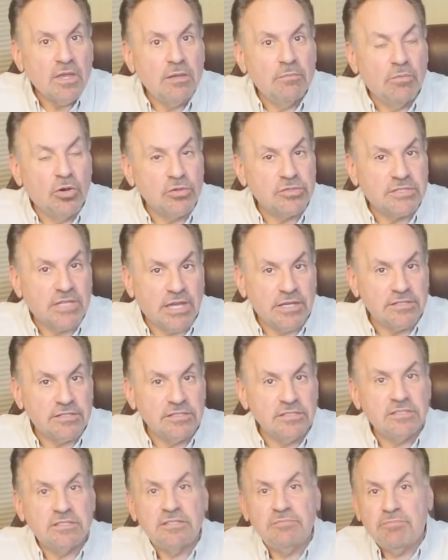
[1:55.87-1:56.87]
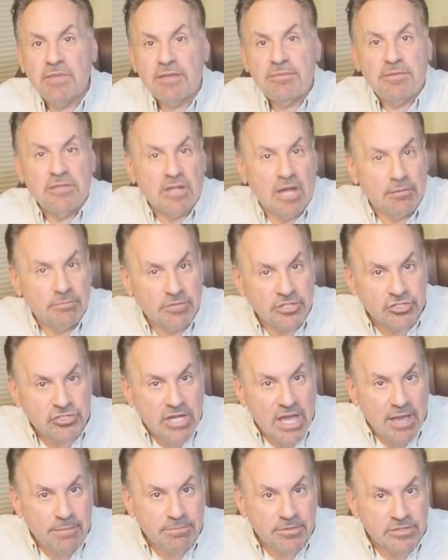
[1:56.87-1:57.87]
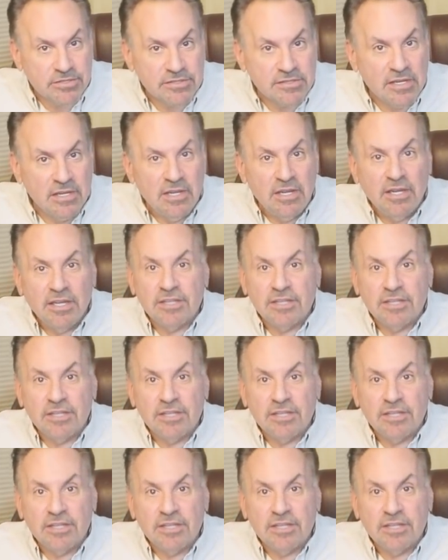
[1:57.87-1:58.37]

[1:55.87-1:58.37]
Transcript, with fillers: In most cases, maybe not much happens.